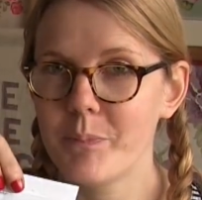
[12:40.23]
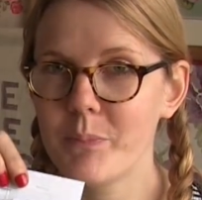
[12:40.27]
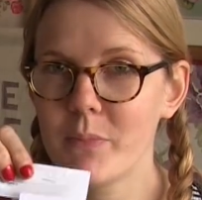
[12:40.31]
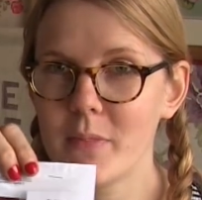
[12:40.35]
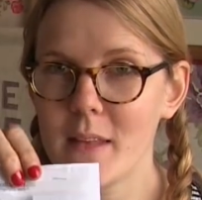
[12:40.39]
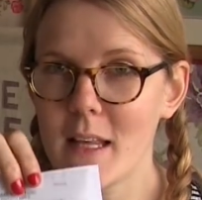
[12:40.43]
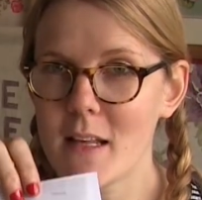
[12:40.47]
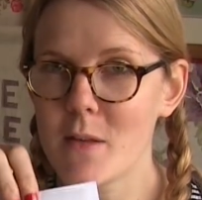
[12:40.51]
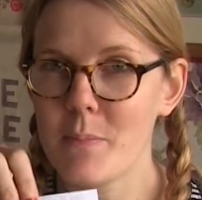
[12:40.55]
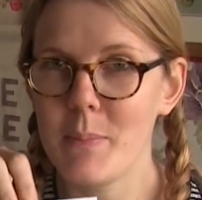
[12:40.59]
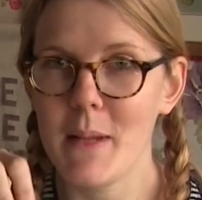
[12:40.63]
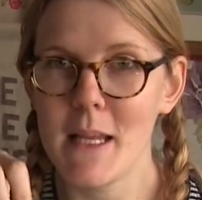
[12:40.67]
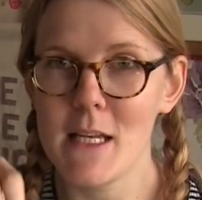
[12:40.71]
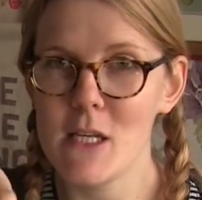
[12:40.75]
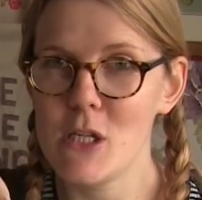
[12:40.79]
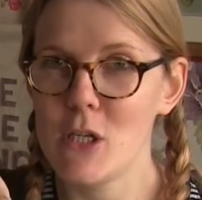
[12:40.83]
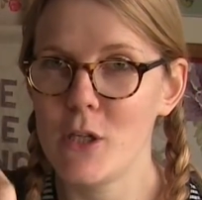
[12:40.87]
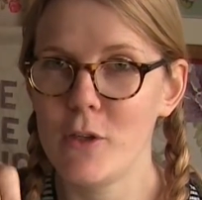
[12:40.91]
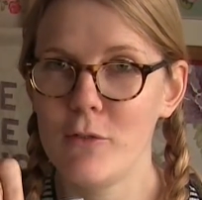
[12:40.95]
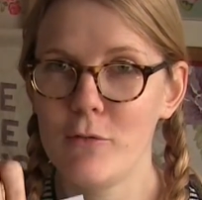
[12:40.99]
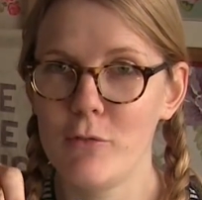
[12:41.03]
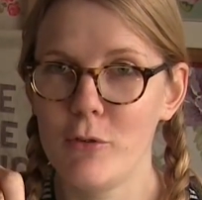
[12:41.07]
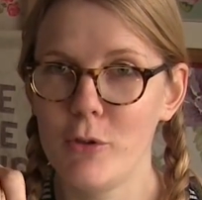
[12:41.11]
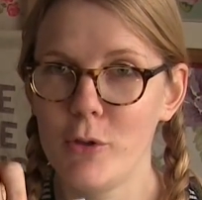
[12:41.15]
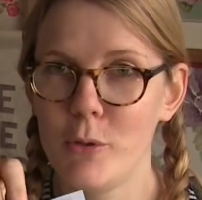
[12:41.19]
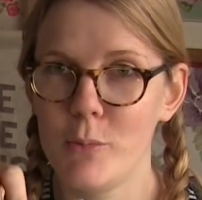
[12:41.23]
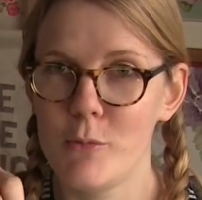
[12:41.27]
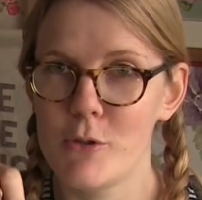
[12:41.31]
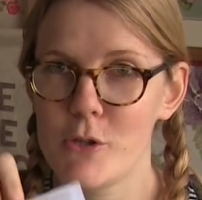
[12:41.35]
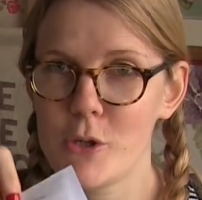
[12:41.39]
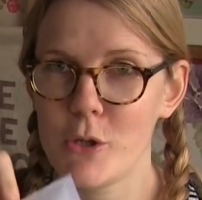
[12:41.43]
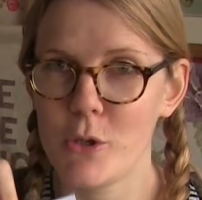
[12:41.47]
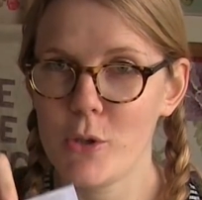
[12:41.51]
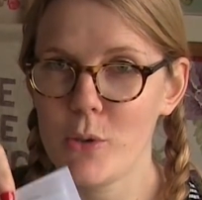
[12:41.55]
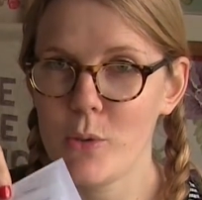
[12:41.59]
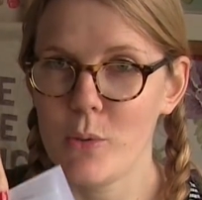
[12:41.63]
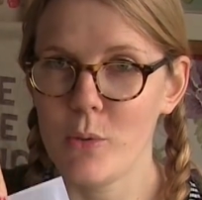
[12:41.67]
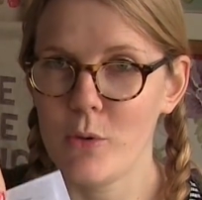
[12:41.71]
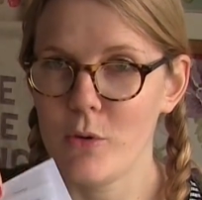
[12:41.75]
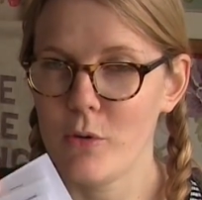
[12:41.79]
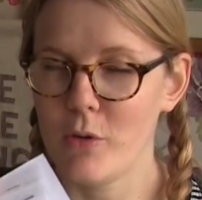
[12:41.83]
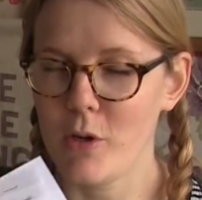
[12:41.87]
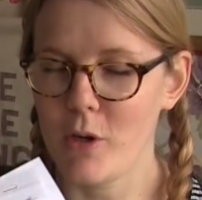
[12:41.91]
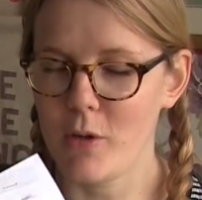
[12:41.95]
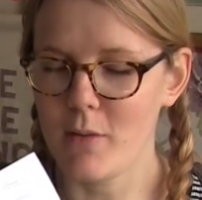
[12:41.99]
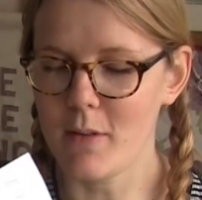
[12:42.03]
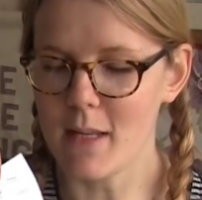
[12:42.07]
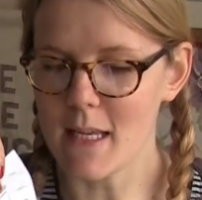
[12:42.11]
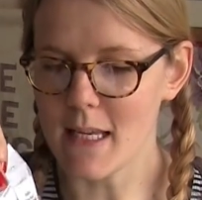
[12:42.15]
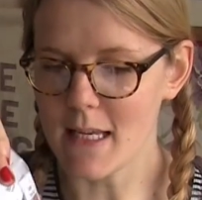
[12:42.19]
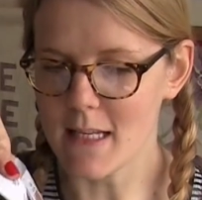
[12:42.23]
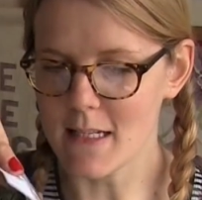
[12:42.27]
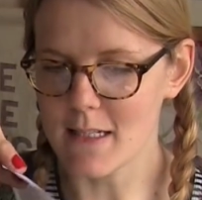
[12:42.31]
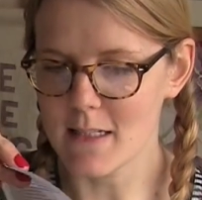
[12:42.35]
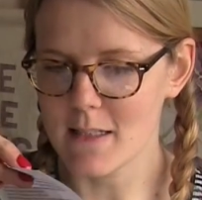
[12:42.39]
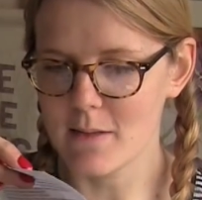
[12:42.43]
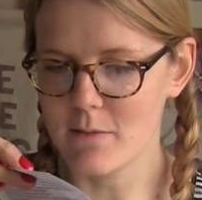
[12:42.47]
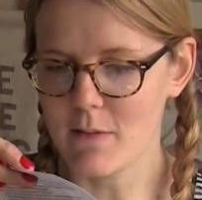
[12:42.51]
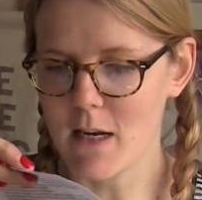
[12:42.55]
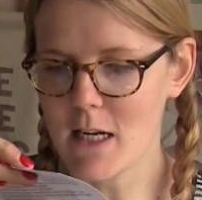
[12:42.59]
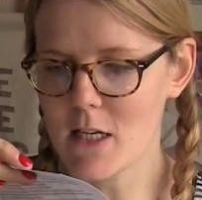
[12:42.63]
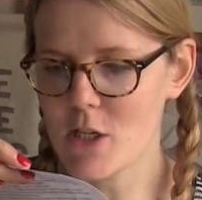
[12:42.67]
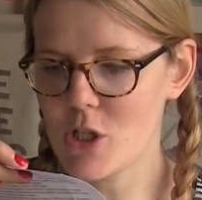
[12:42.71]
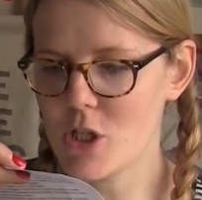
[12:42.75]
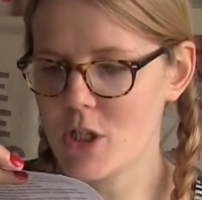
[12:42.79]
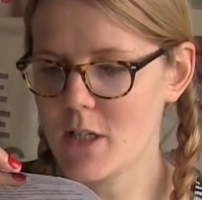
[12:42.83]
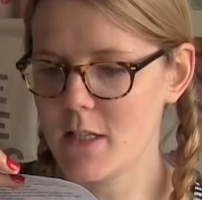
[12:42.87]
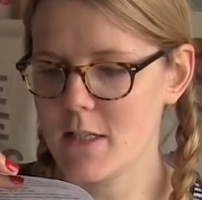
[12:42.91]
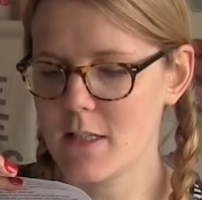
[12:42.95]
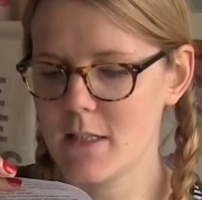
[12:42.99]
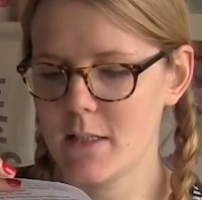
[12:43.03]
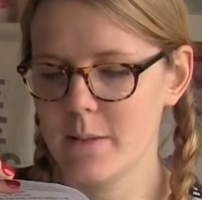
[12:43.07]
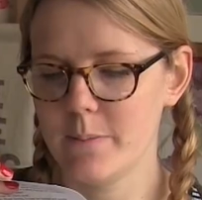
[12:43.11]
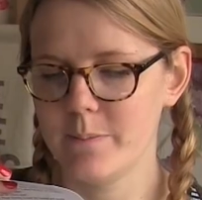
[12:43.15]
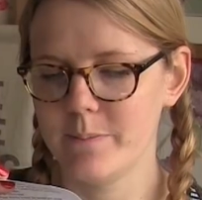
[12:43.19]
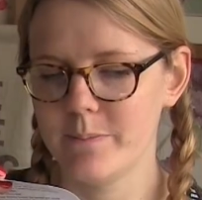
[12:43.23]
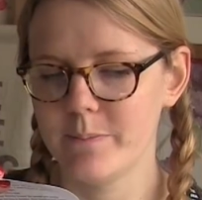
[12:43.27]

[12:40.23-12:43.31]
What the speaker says: there's plenty of room to grow these radishes.